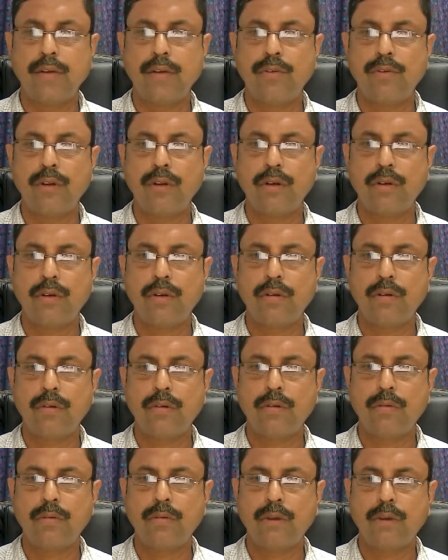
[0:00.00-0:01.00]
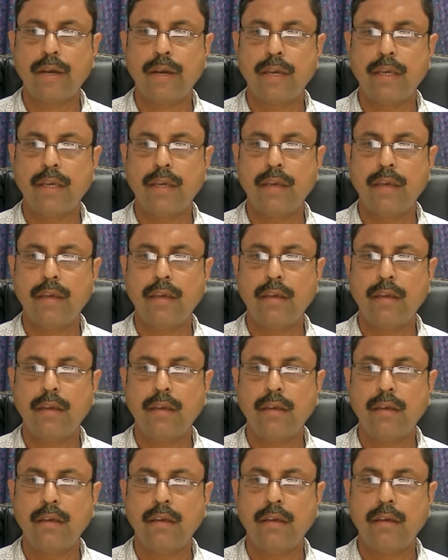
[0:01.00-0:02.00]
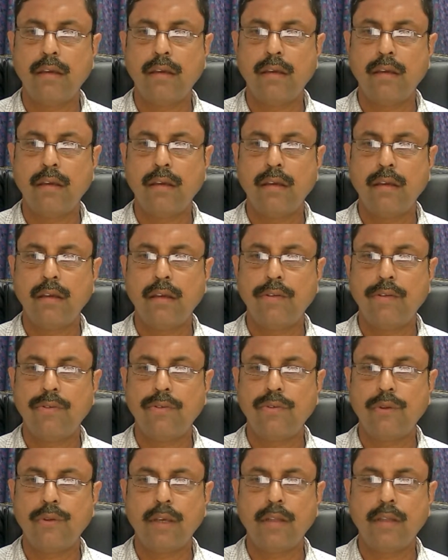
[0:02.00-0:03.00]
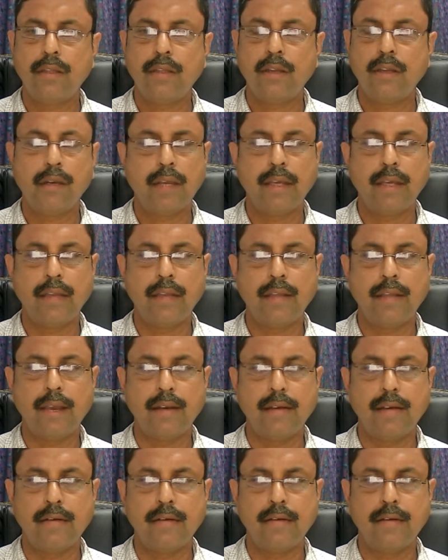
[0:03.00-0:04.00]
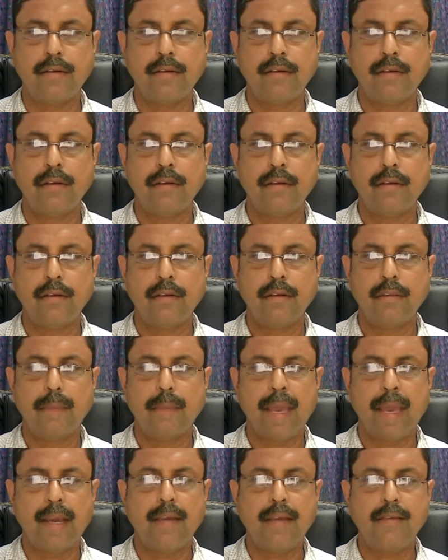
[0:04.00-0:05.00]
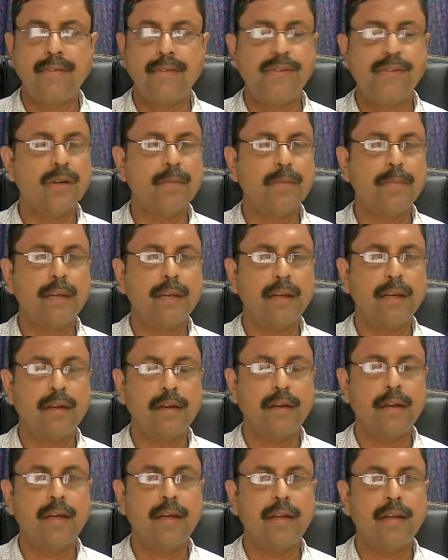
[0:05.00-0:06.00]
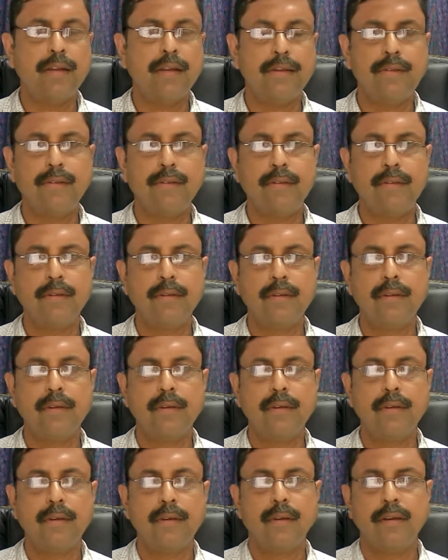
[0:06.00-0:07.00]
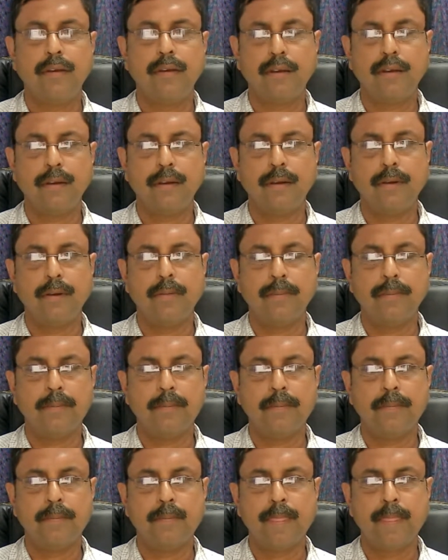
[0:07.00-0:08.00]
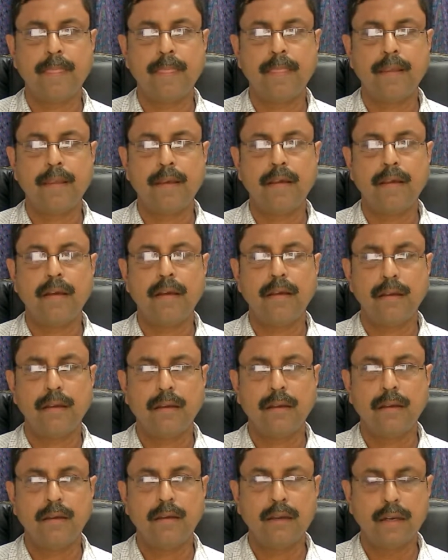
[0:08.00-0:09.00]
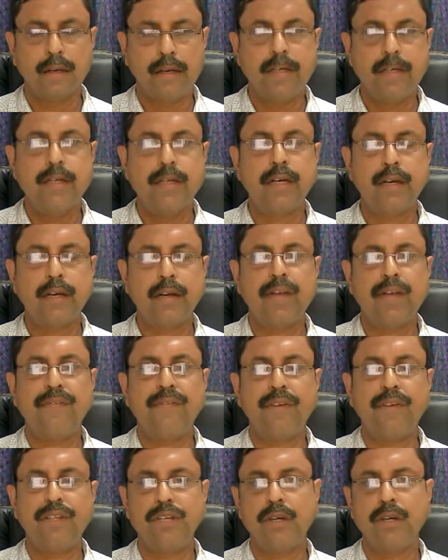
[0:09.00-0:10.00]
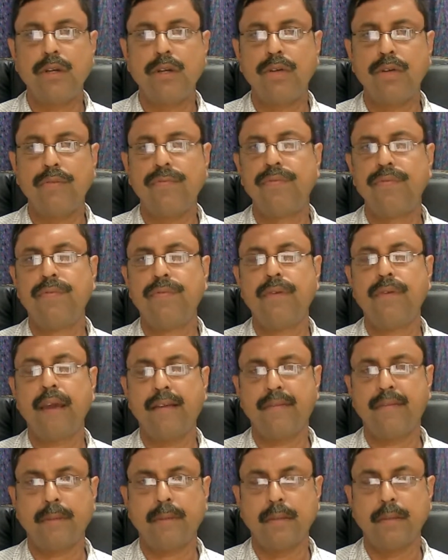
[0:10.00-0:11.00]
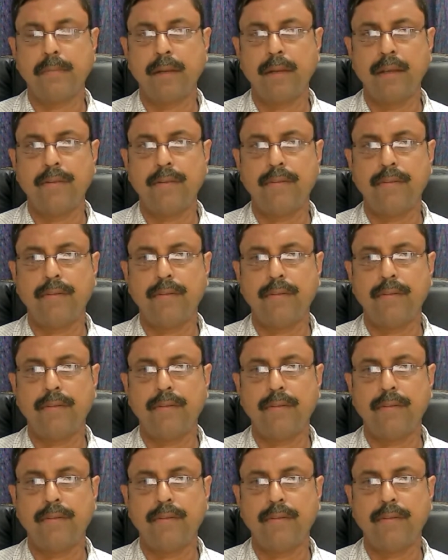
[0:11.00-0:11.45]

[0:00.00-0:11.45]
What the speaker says: I do not know why it is showing like that. The package is complete. EDR is an integrated feature of Aspen Plus.